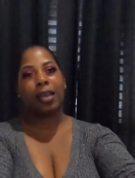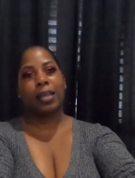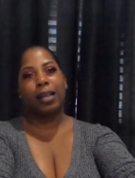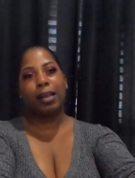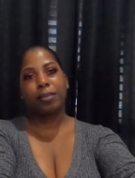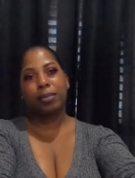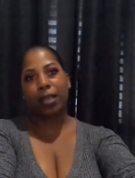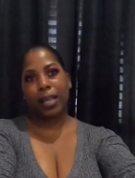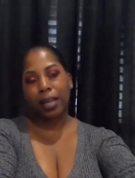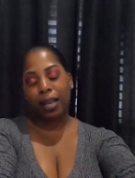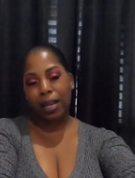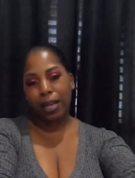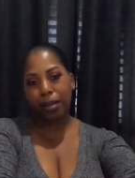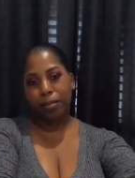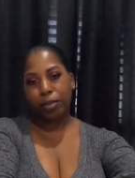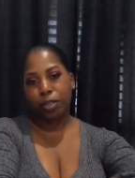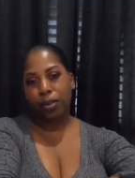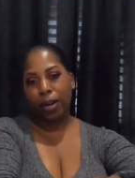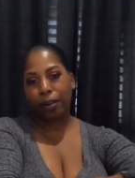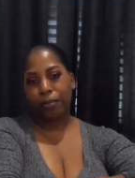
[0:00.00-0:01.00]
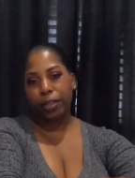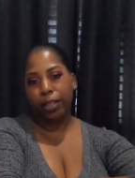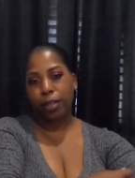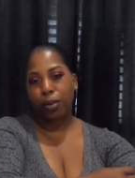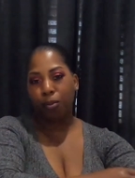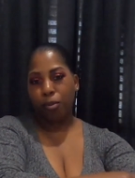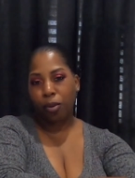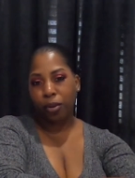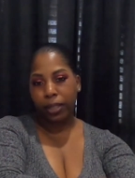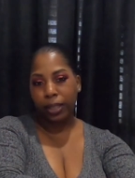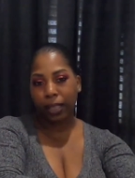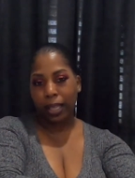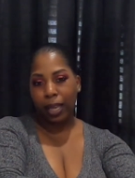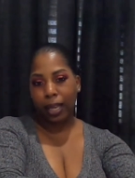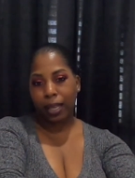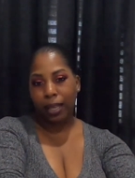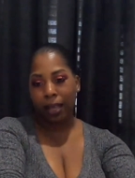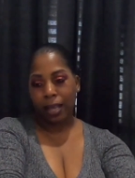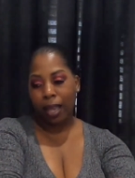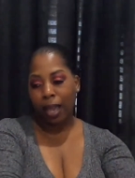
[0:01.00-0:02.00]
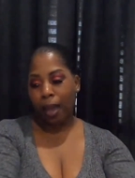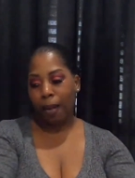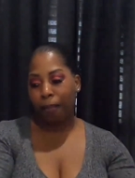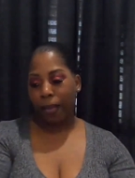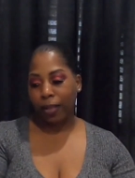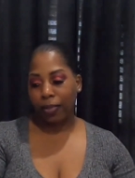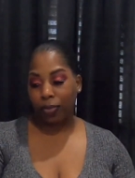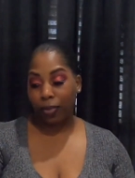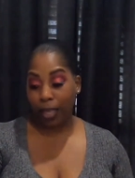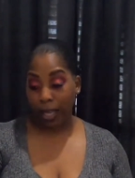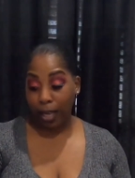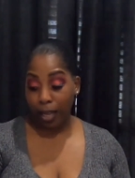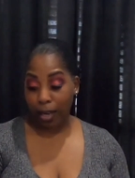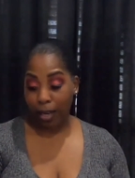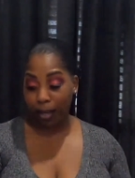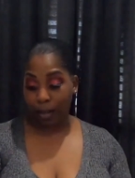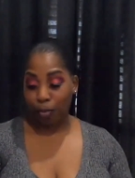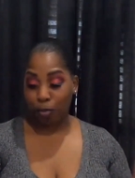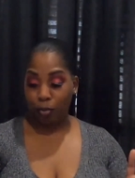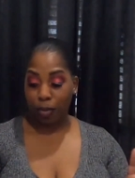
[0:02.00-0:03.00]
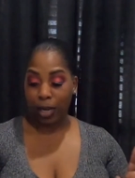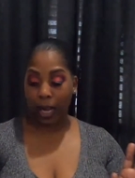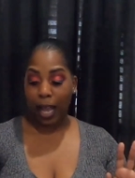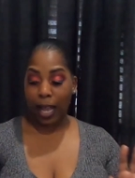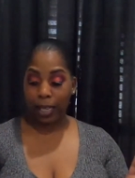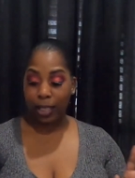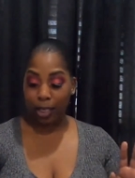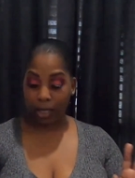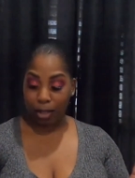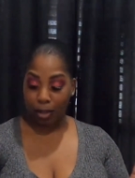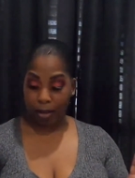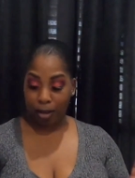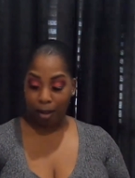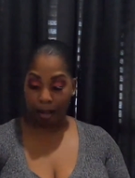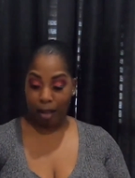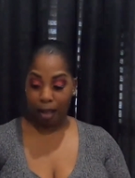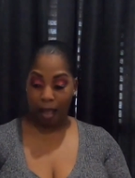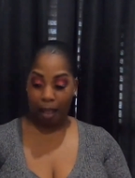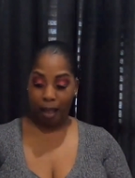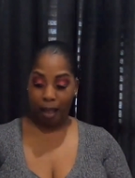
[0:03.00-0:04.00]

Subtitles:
And I was like, do I really want that? But then when I saw,